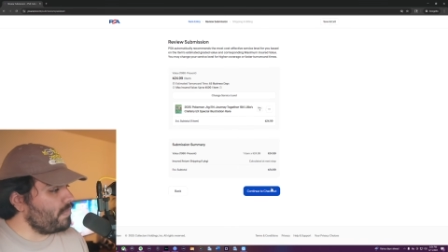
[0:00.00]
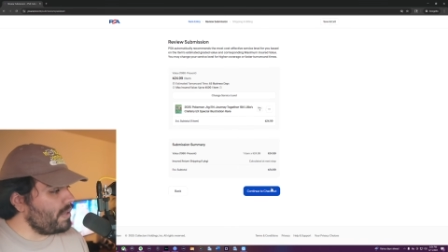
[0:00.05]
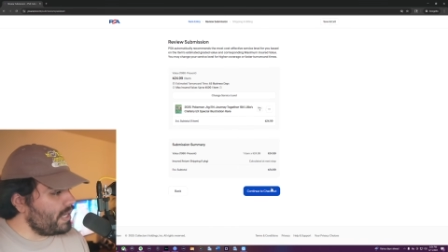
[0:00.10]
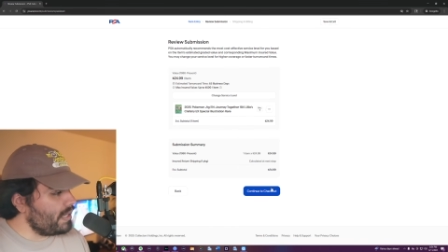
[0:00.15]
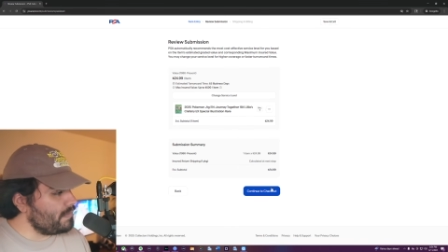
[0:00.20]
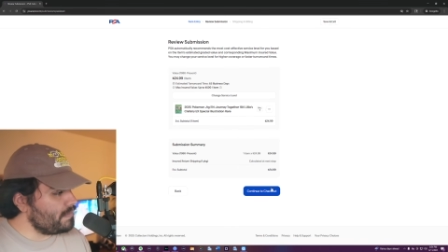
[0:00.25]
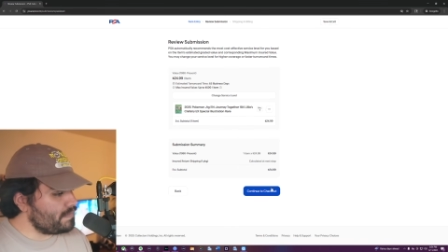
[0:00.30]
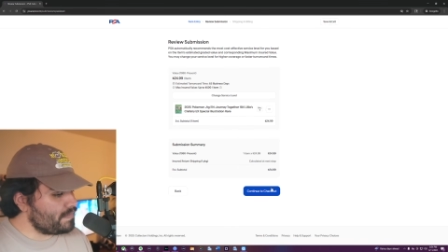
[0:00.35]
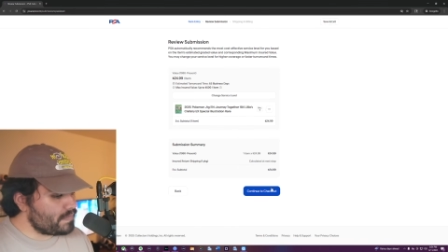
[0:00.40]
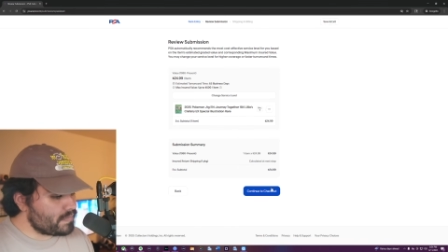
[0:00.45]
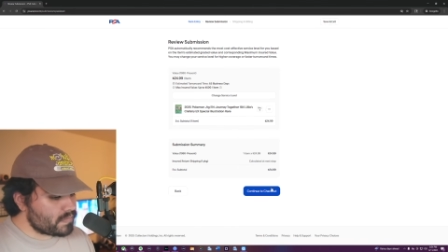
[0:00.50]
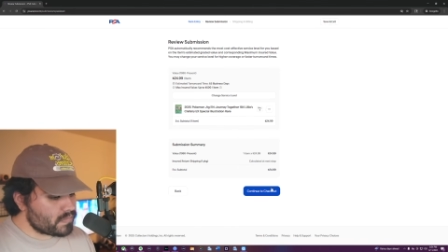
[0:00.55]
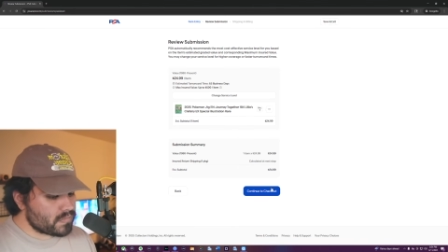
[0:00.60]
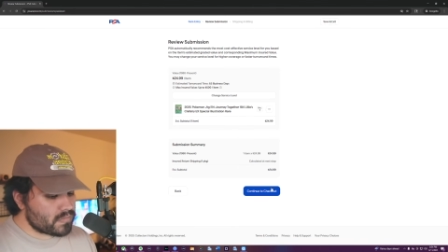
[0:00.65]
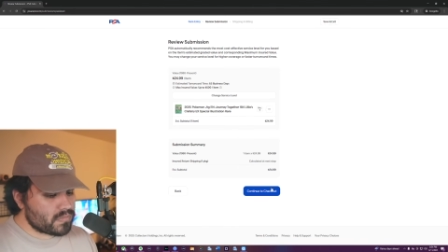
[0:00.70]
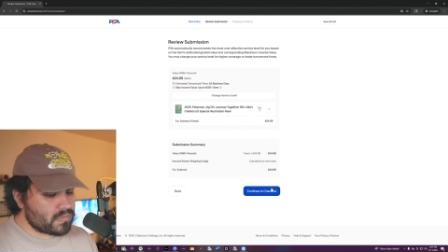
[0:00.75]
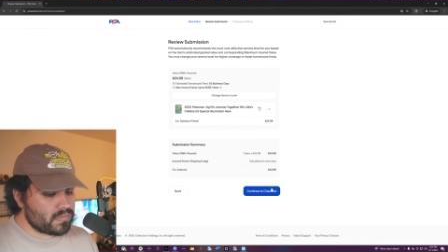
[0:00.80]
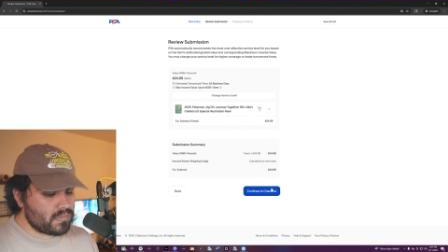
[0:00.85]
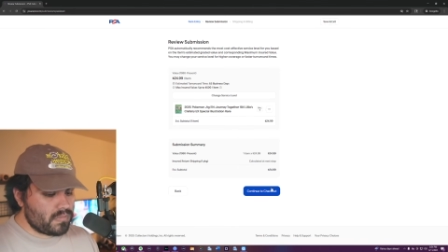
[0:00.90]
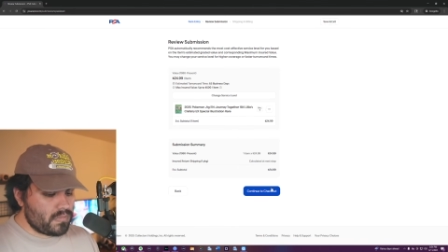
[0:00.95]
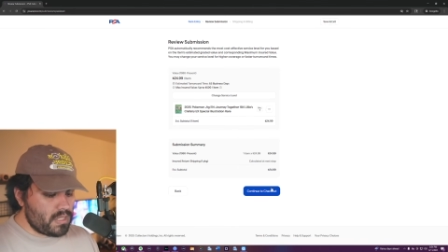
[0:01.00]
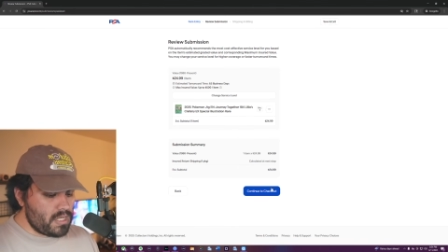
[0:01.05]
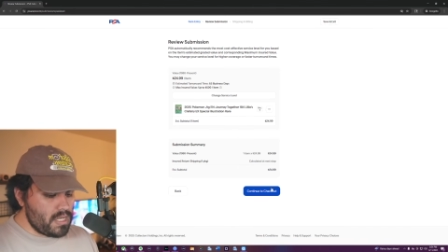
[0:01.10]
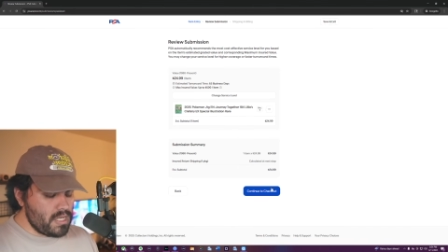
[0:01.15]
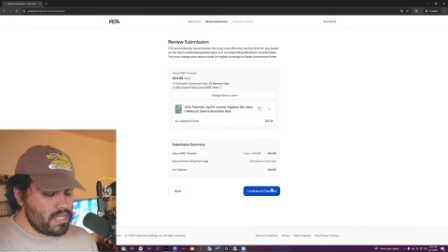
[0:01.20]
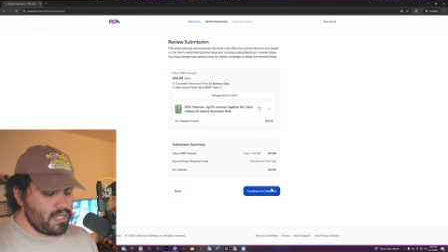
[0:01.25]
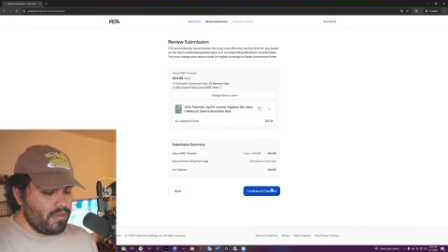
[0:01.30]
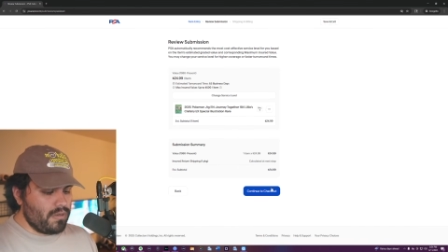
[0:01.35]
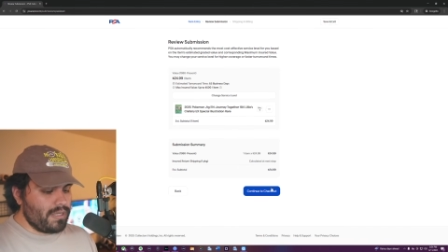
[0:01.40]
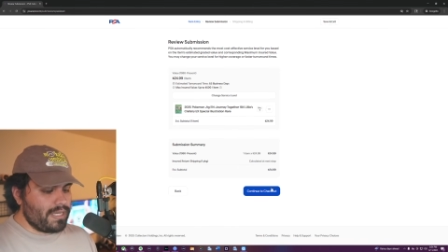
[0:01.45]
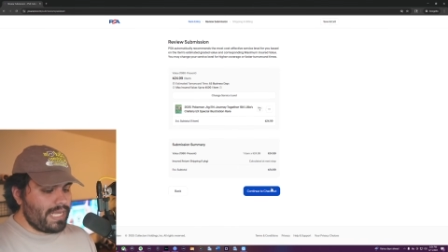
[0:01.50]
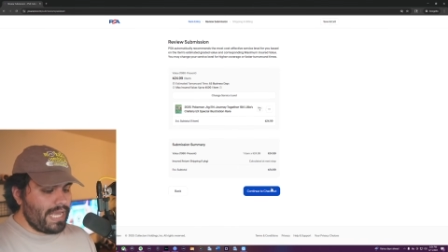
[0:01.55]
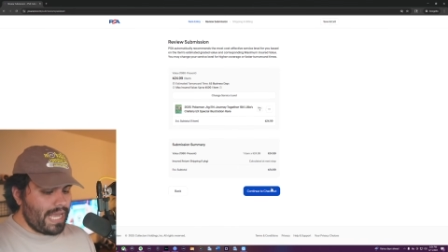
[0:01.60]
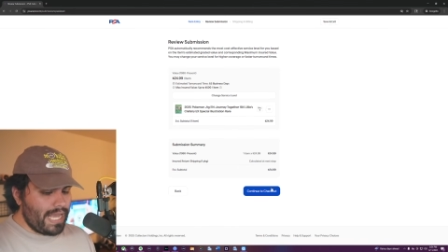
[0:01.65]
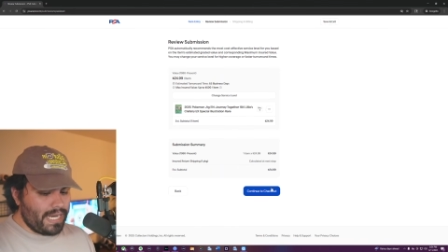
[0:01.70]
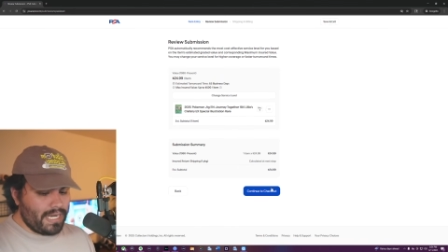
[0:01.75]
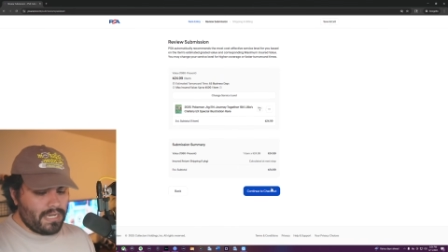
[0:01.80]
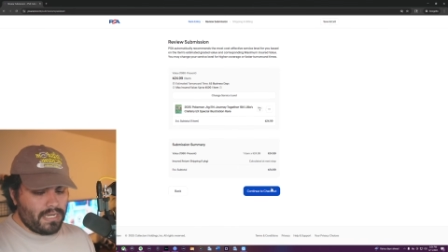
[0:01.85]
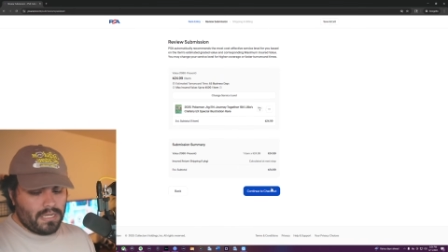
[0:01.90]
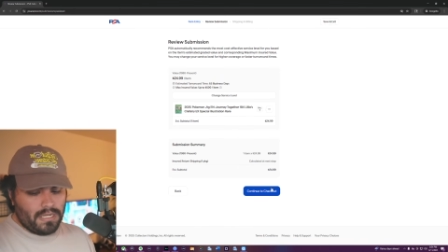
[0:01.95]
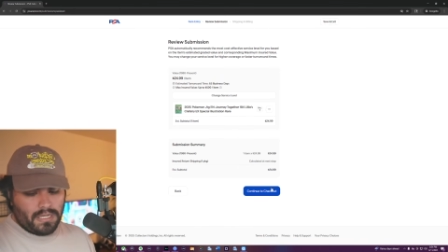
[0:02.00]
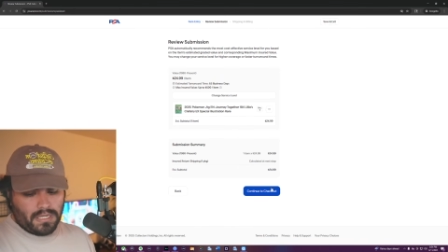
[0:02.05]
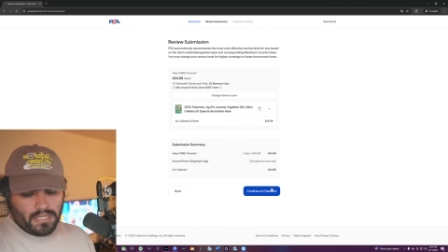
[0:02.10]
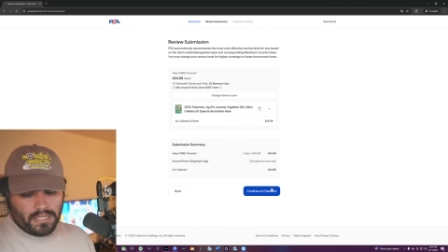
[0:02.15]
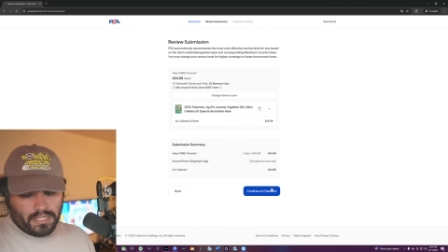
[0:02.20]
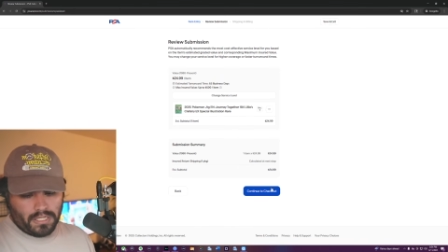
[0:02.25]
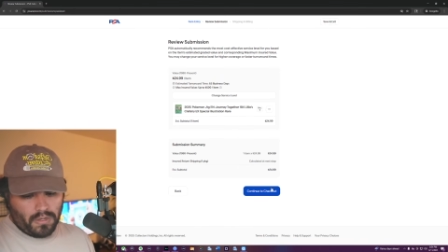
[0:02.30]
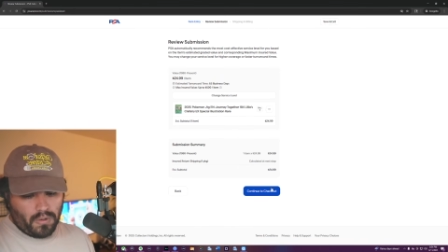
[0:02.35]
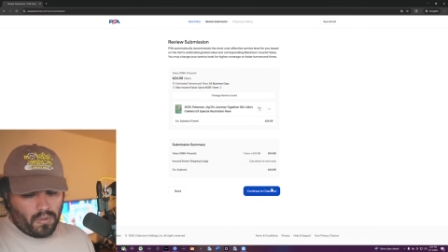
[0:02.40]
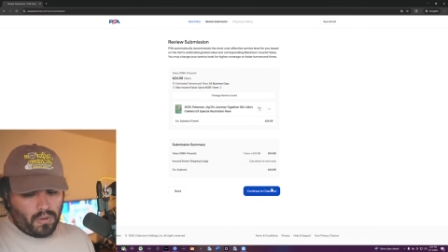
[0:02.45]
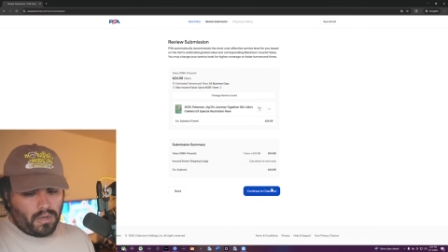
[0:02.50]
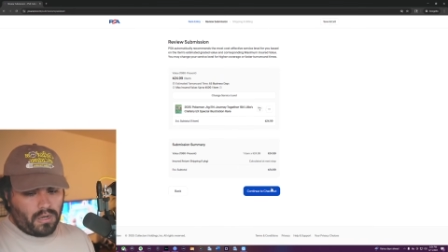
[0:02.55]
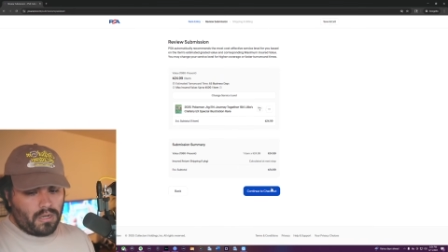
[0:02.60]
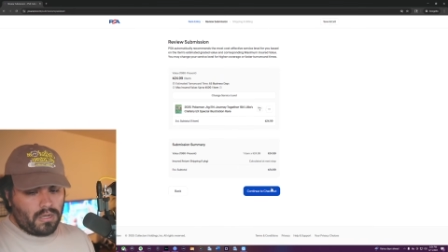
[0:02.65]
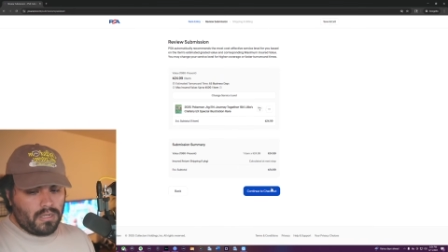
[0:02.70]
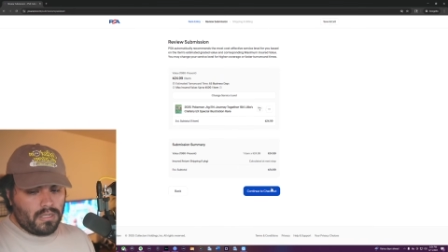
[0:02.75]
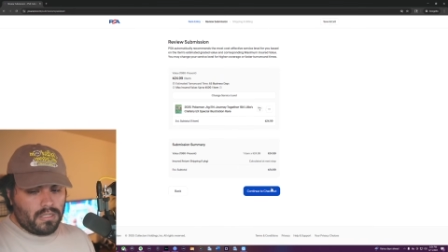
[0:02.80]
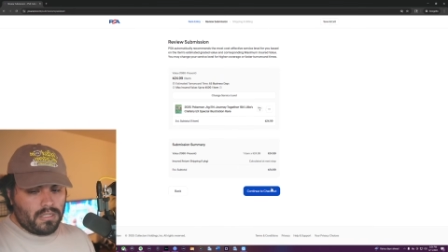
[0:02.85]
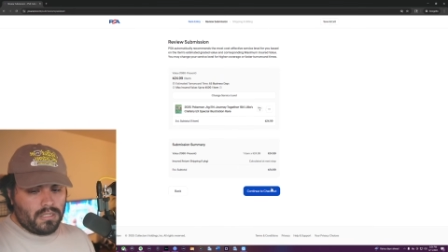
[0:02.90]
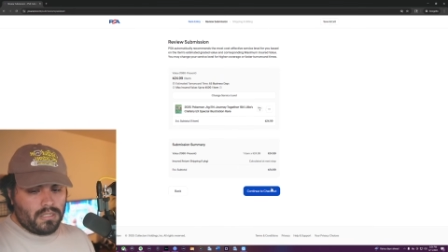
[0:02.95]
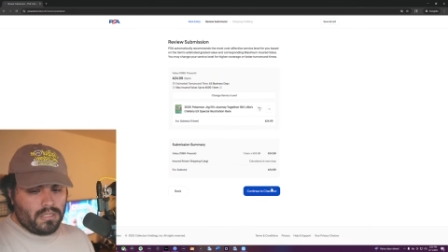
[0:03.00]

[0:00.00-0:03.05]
But you'll get your